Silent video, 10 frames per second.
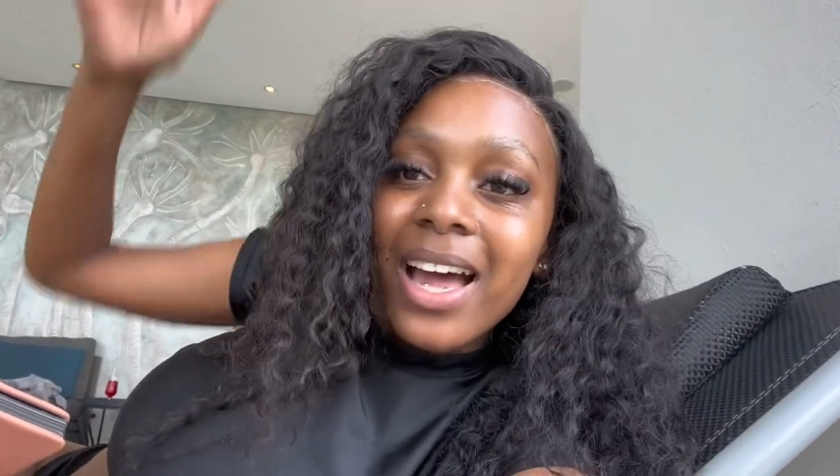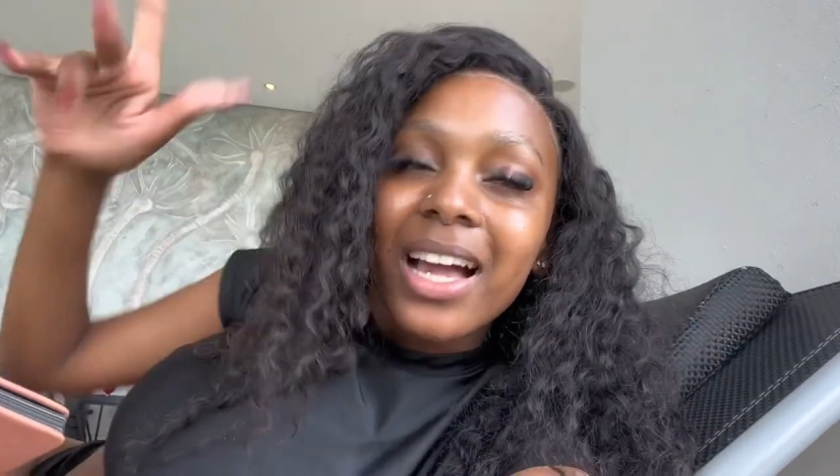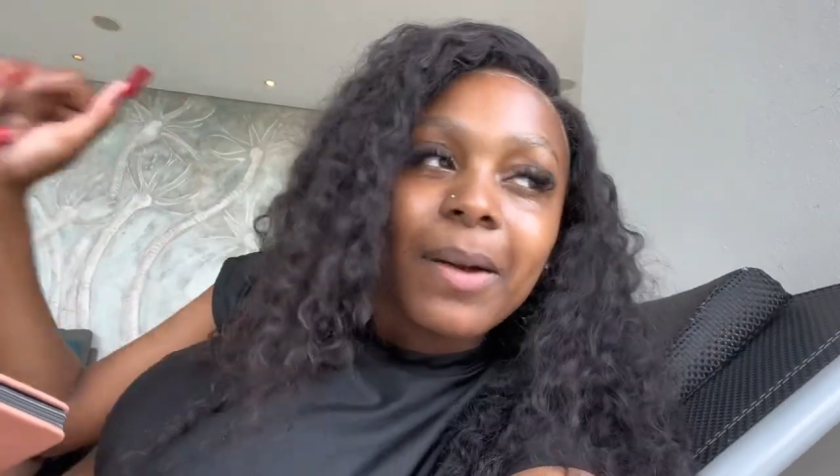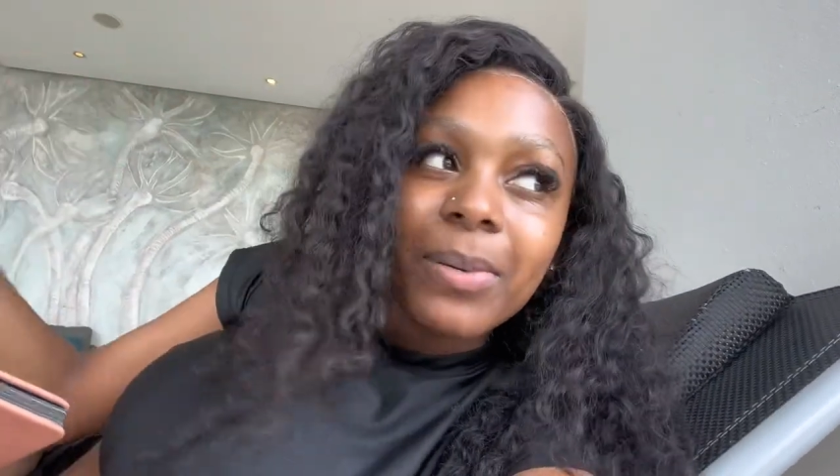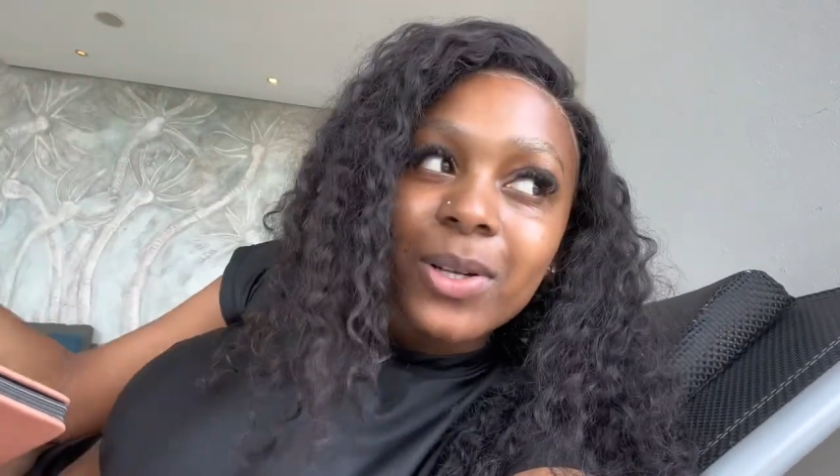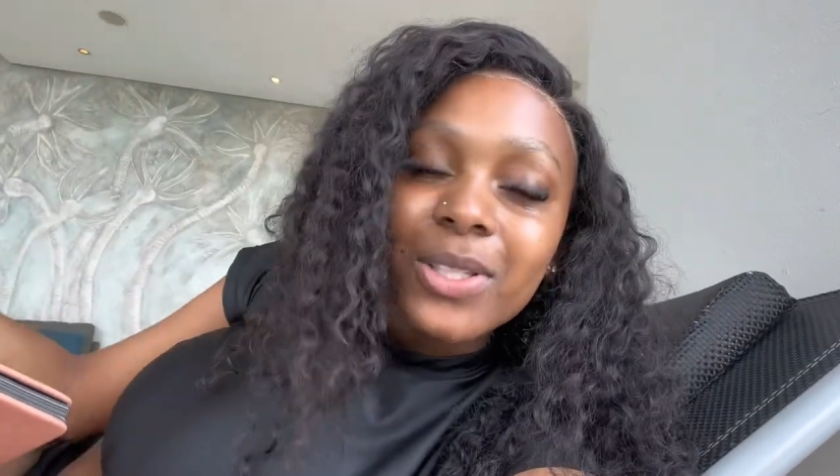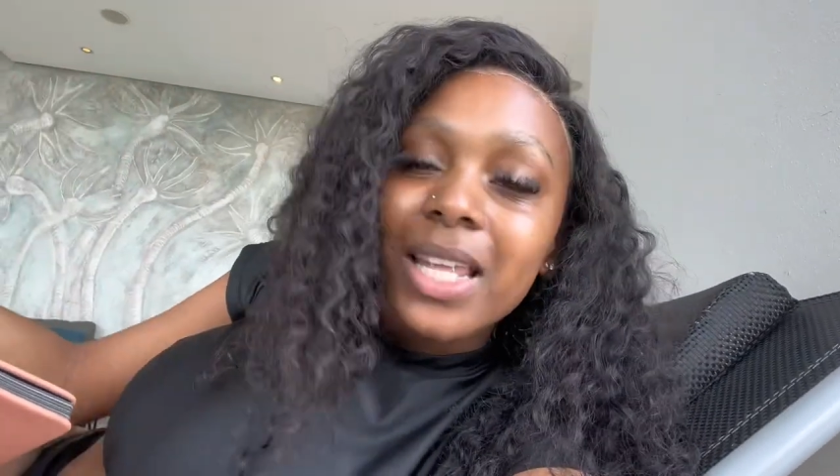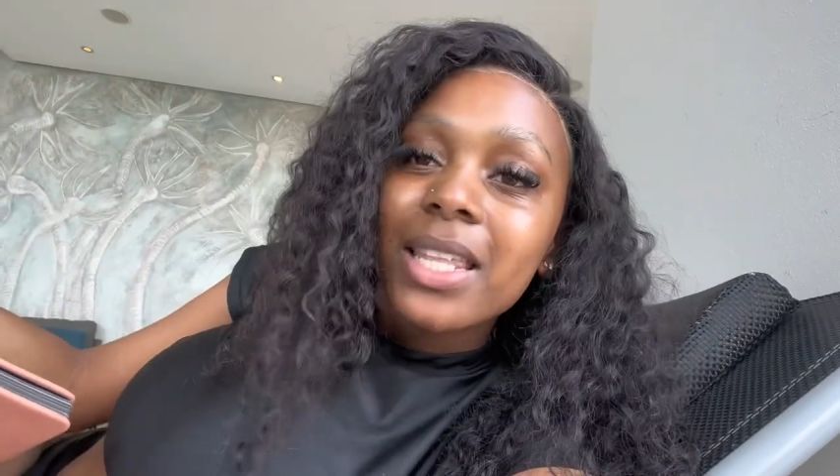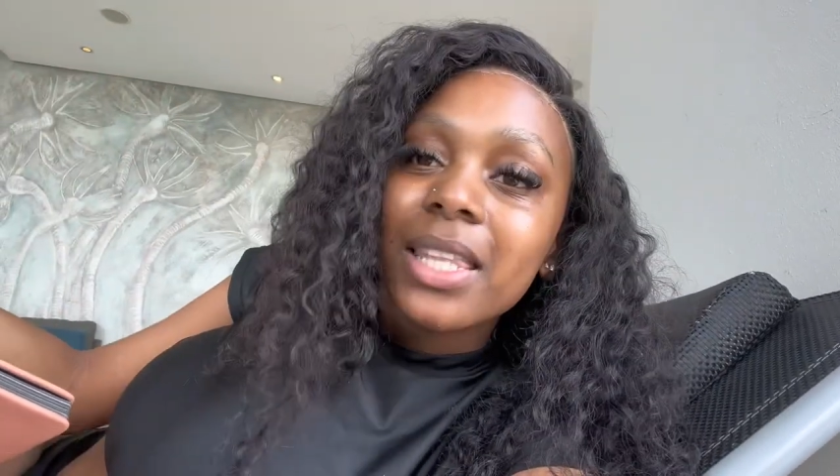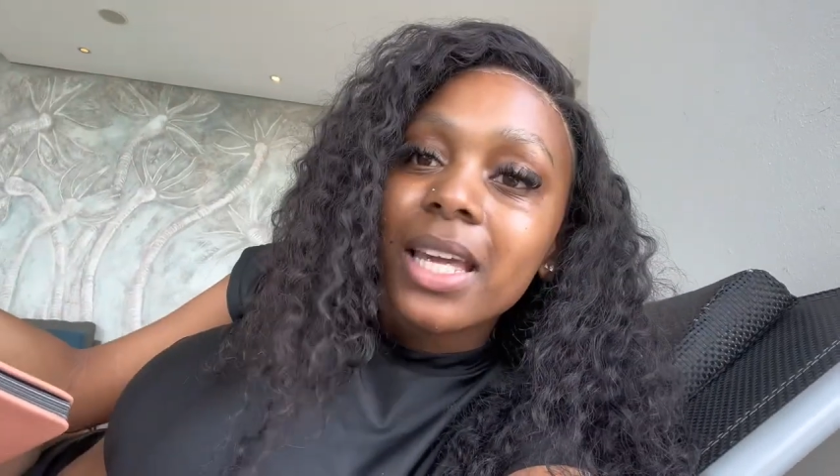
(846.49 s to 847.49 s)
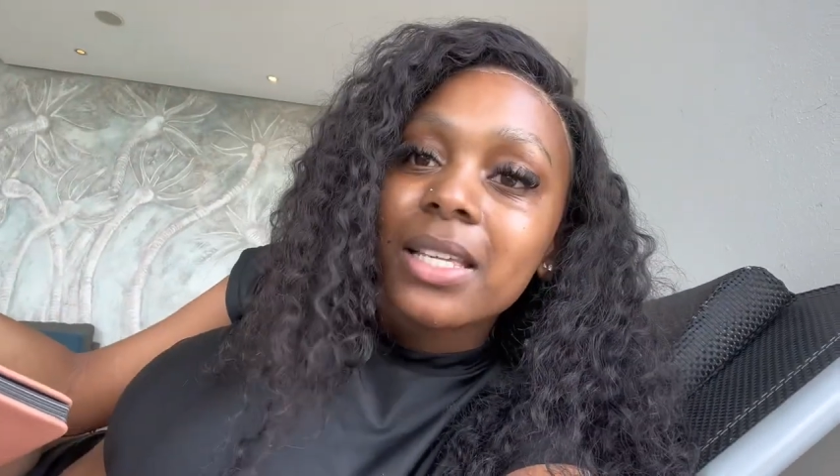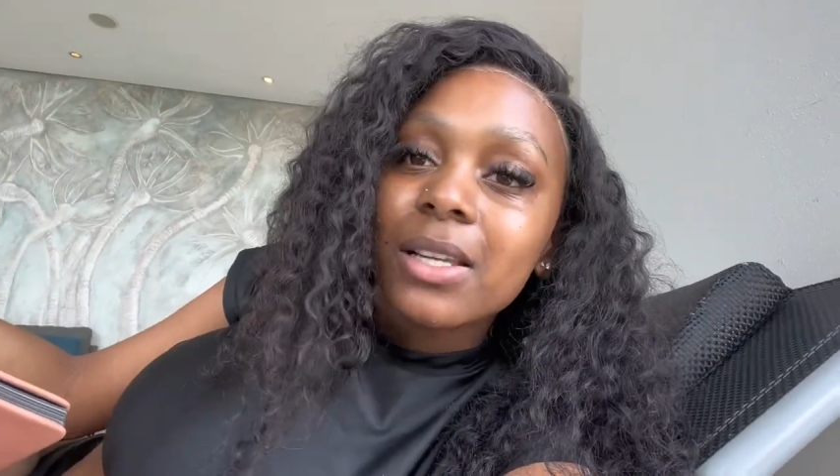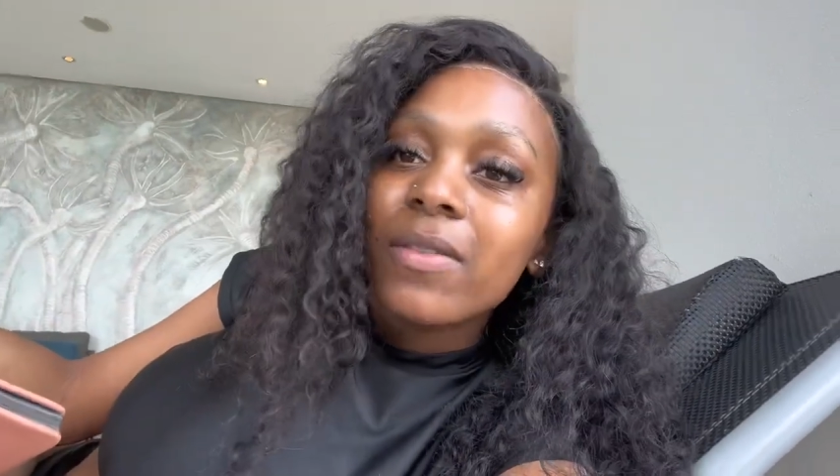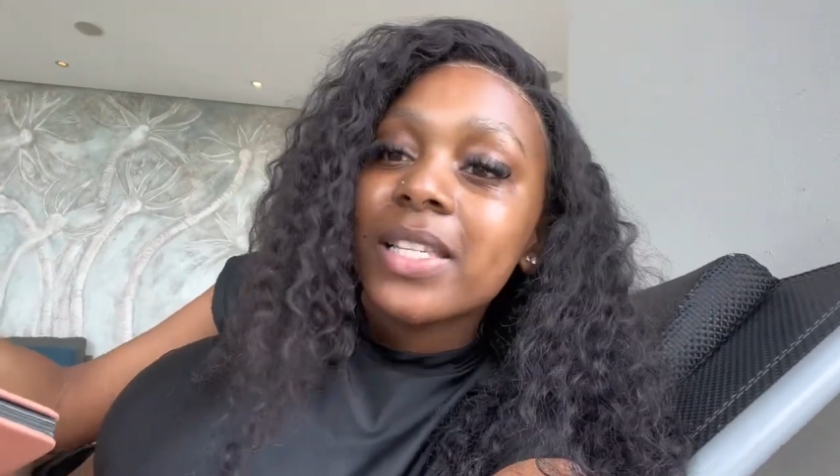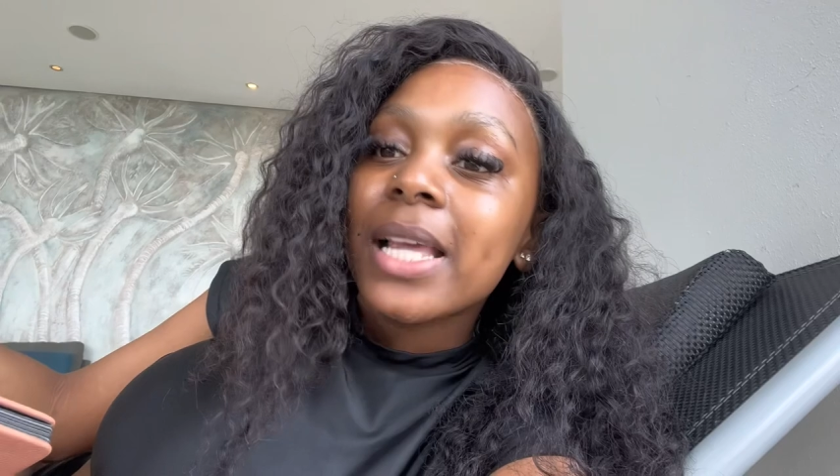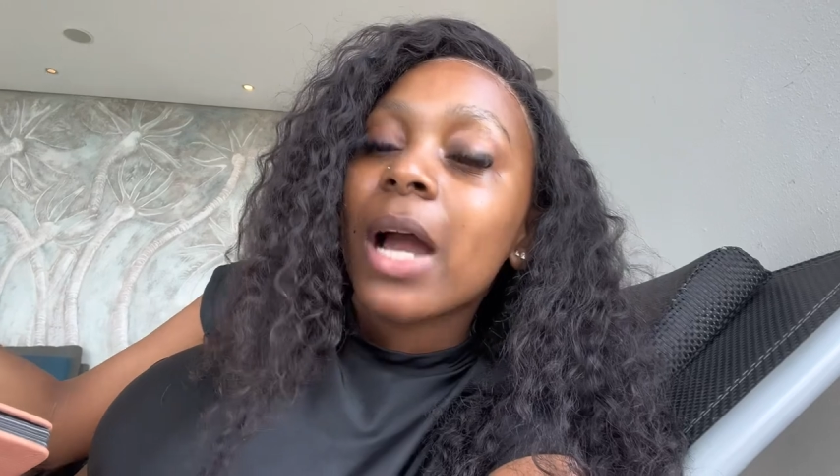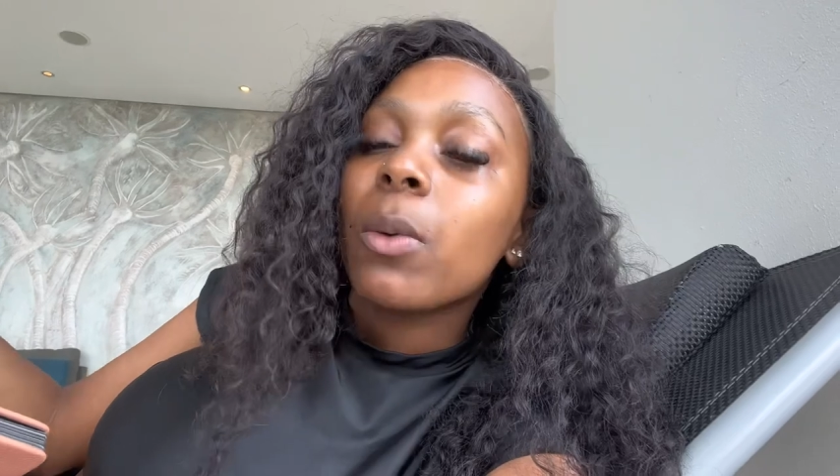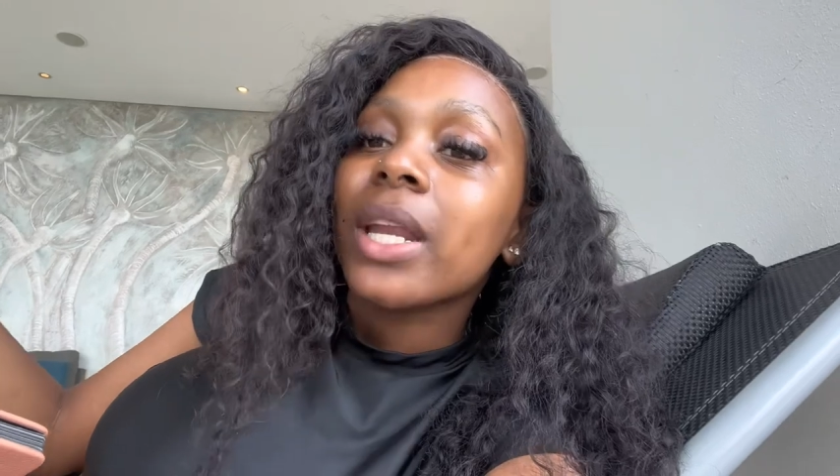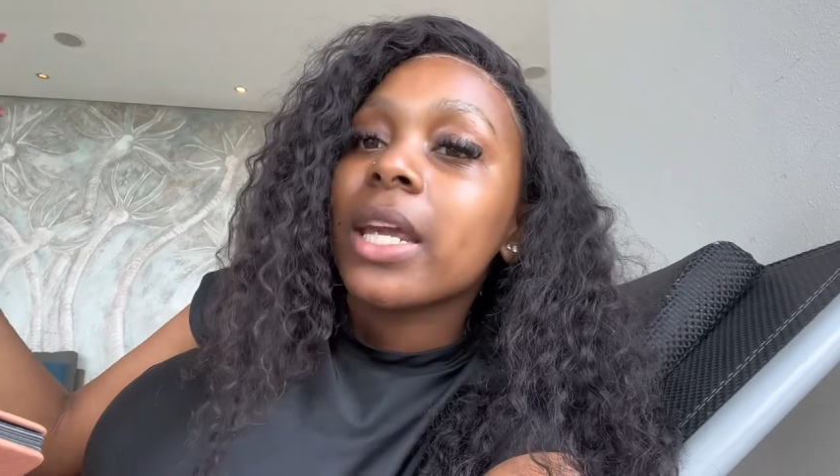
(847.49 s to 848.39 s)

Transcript: A couple of other things, obviously I want